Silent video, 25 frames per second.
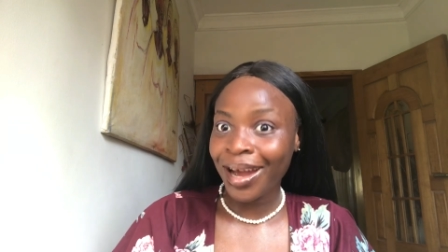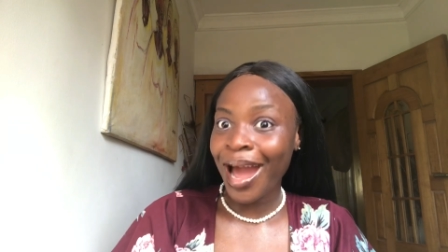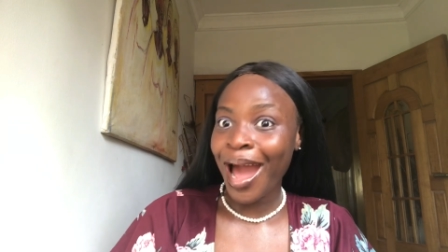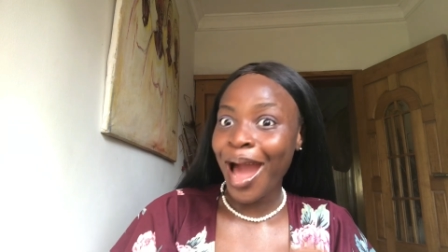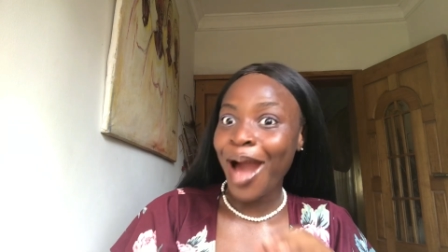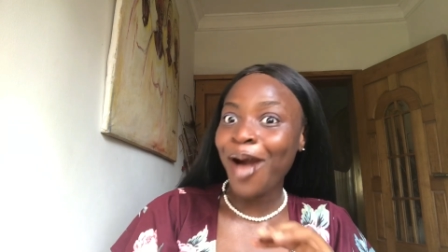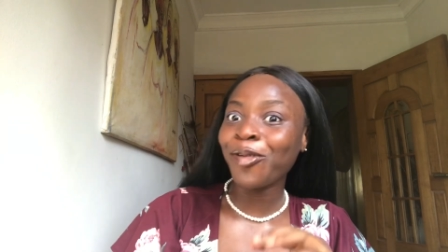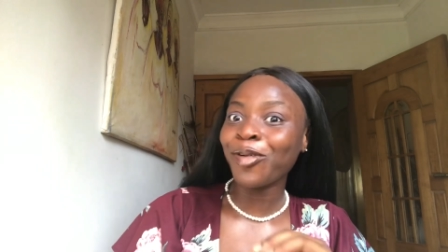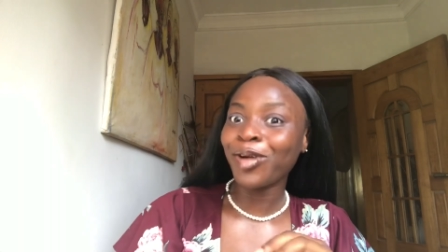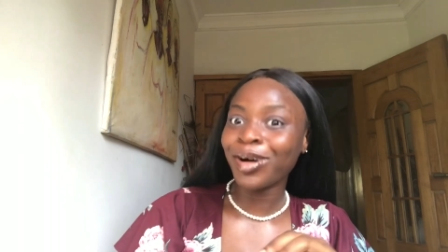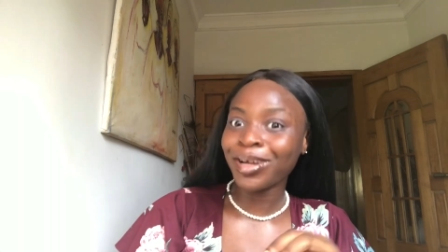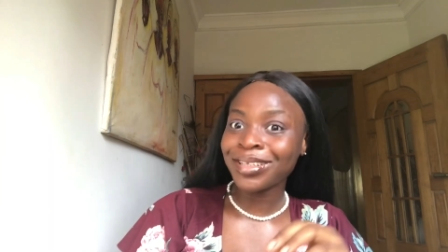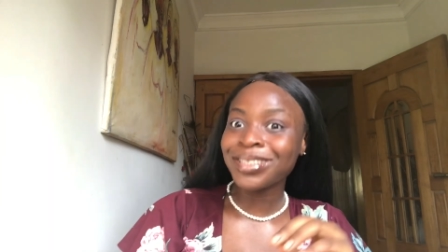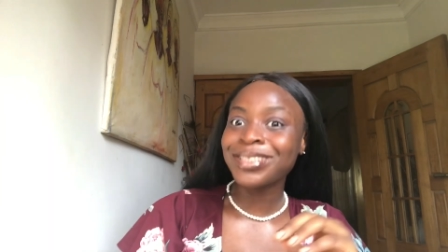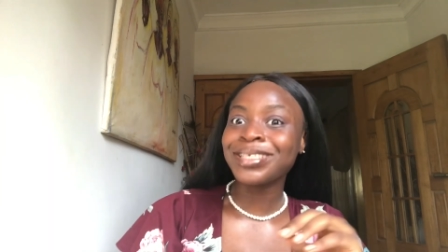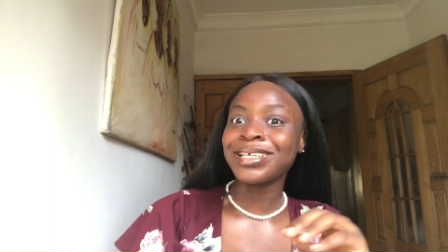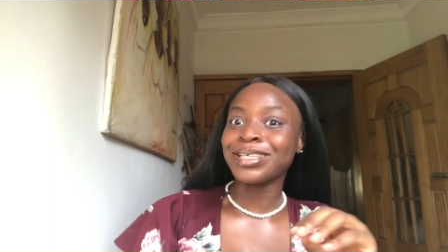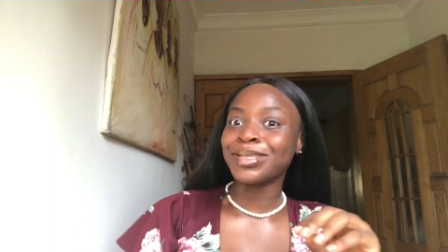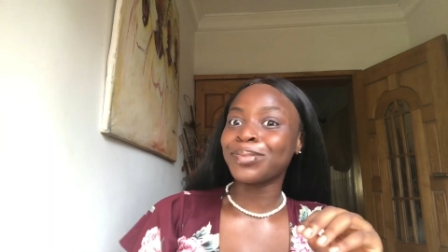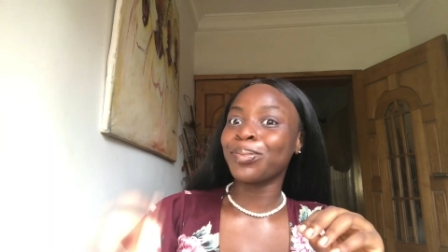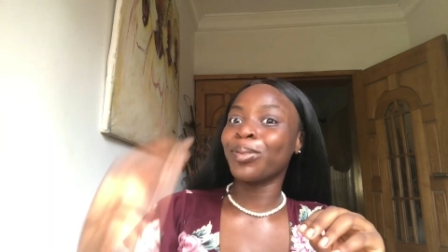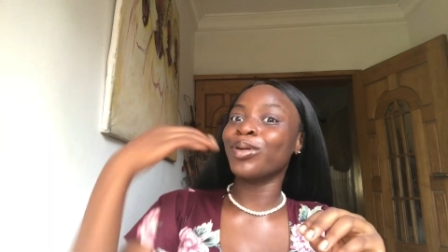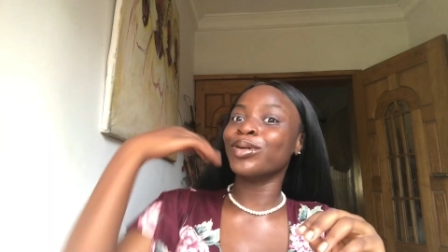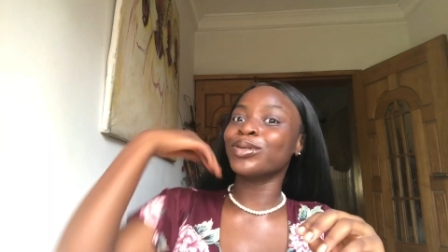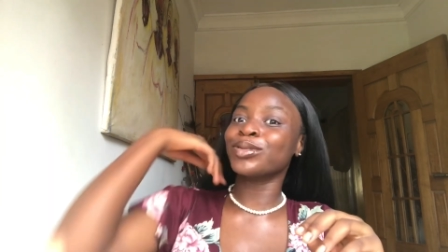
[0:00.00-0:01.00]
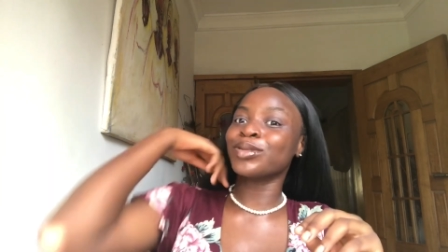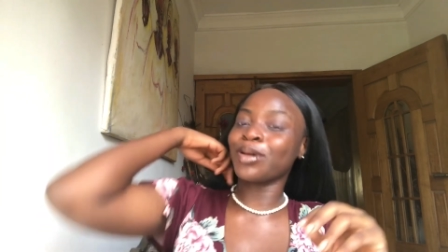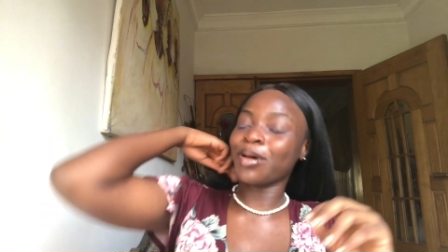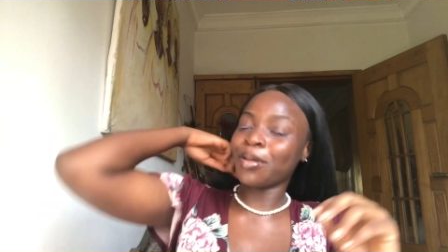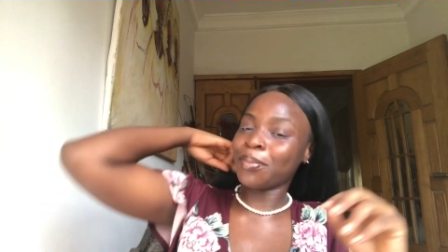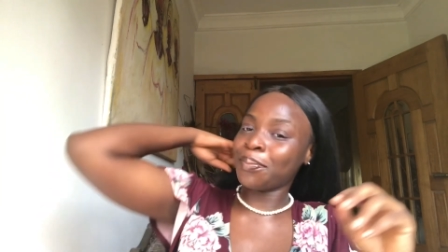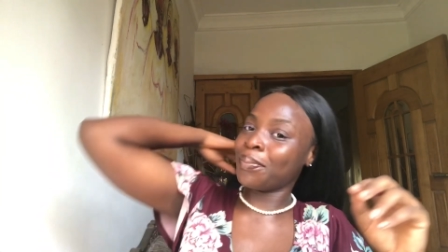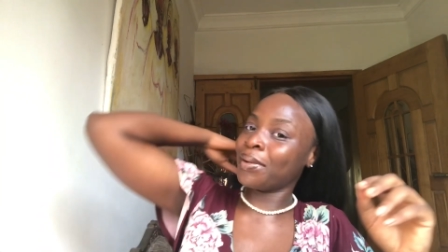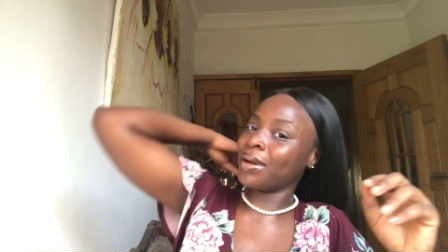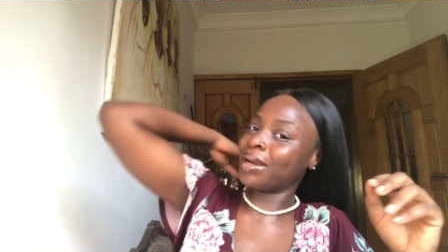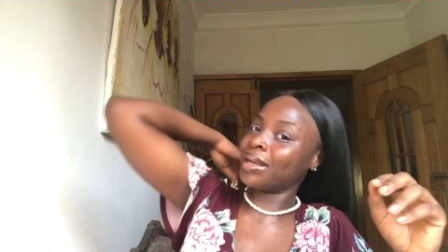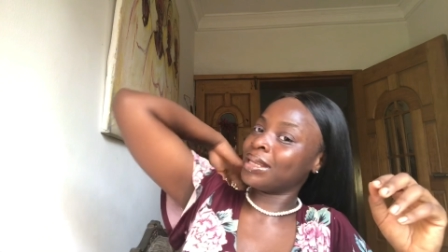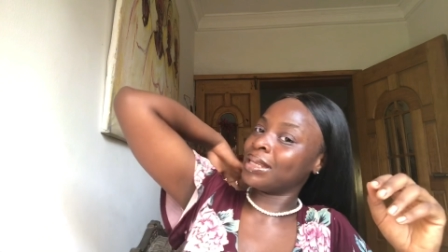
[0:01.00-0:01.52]
I want a
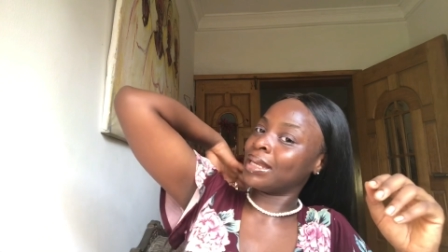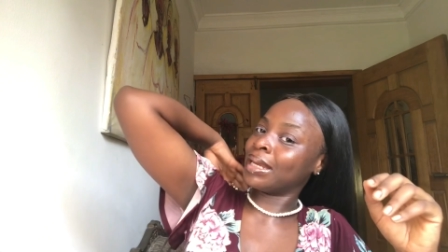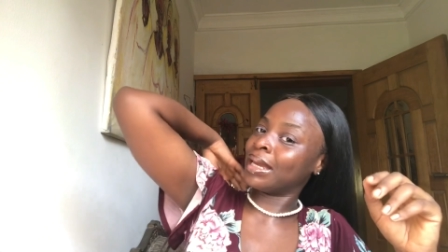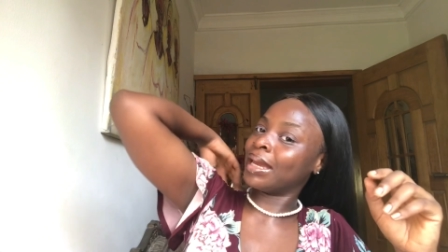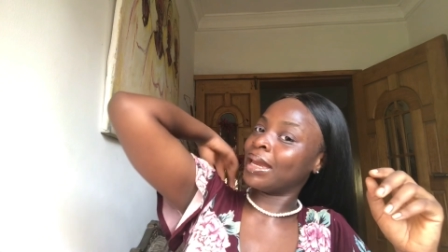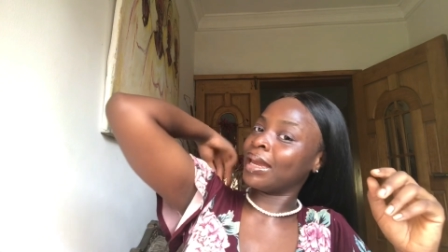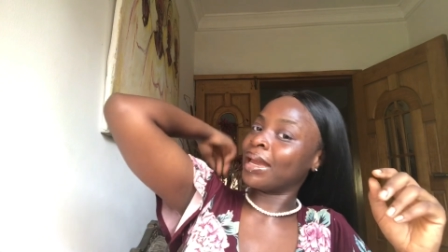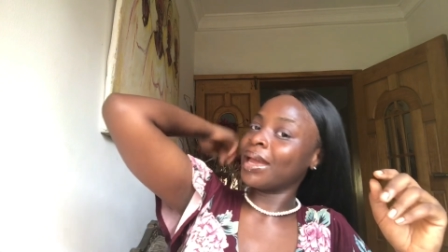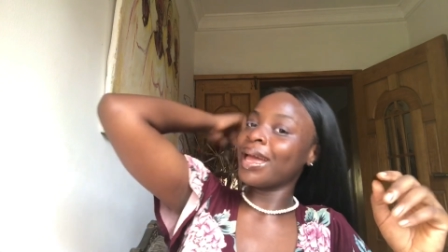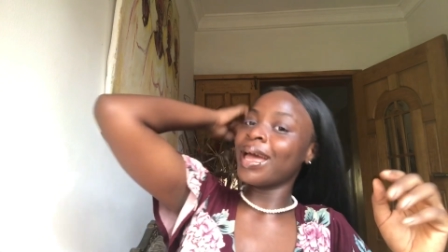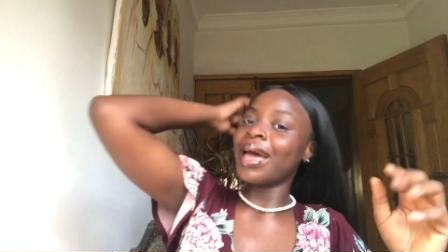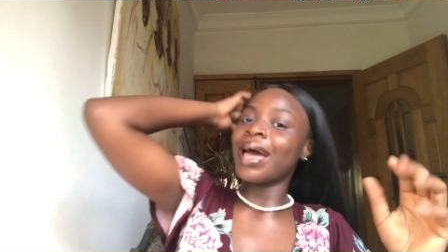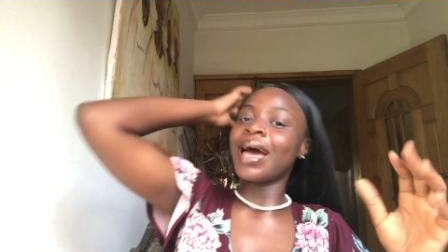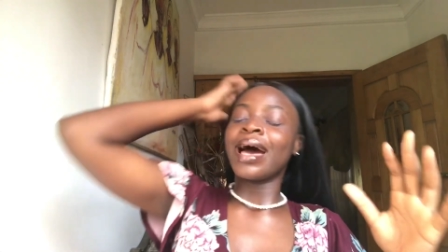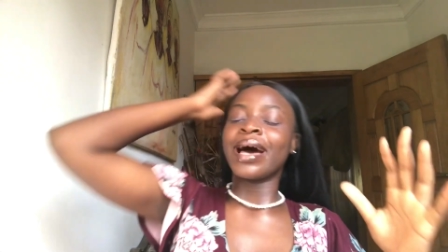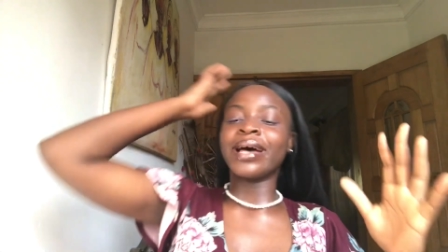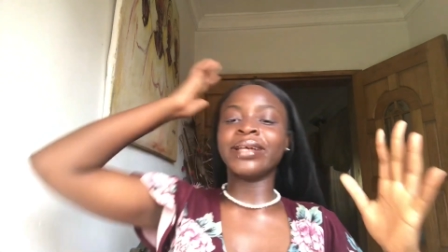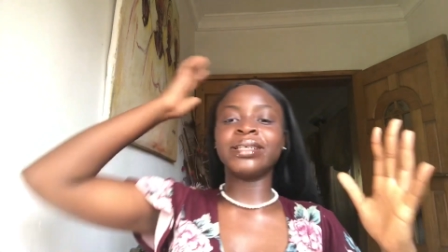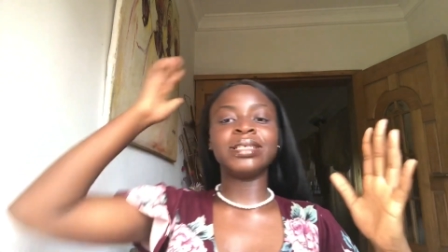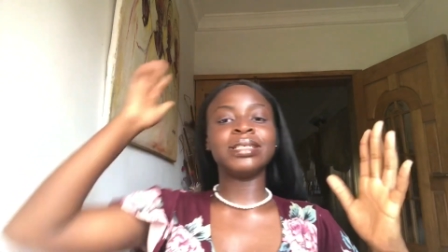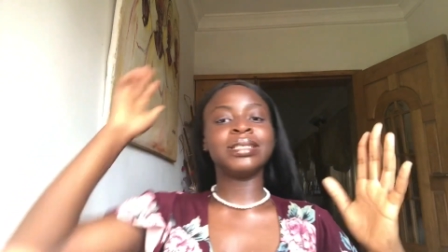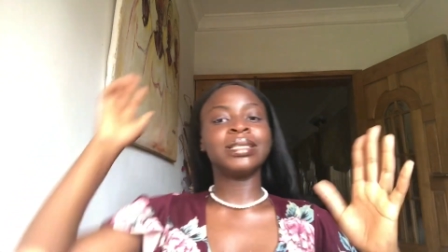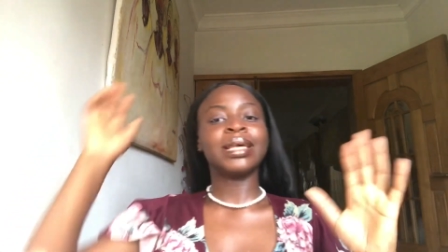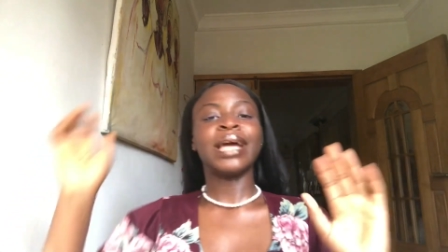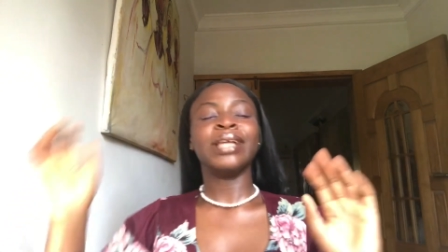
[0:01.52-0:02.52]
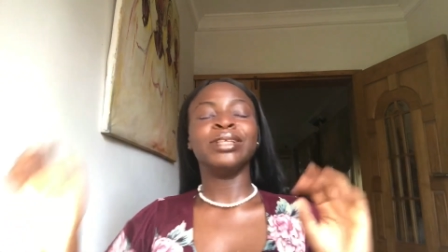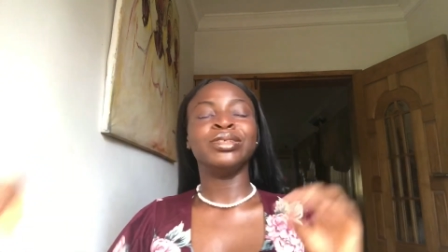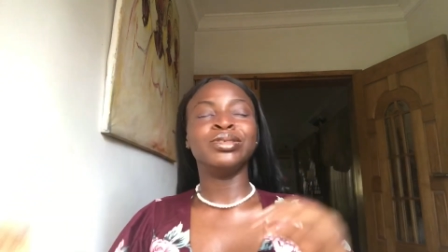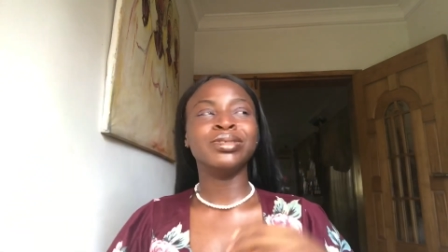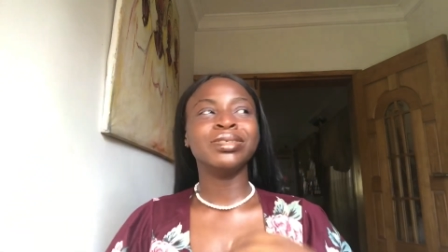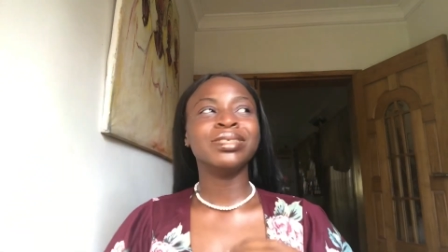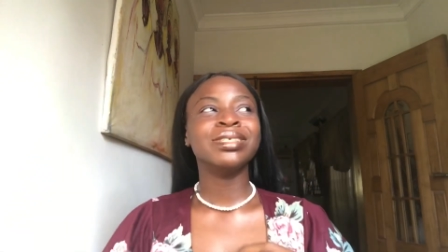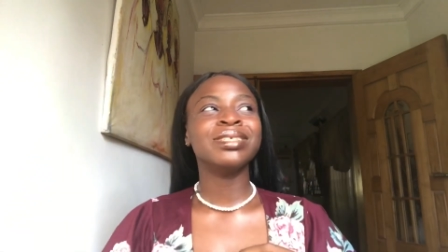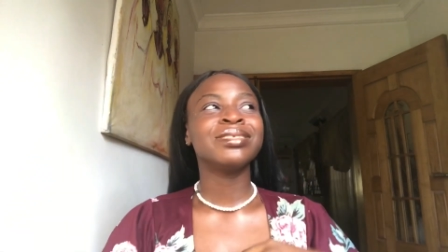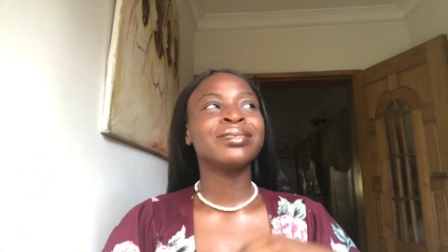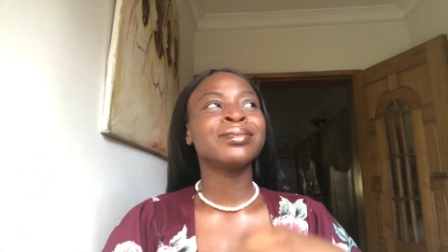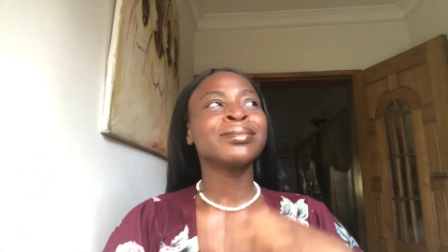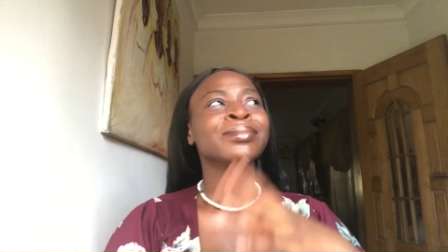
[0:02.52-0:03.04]
sponsored birthday. And she's like, do
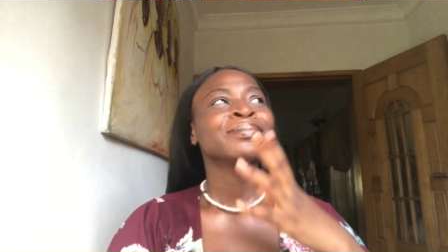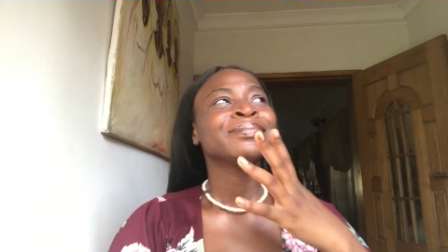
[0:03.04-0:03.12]
it.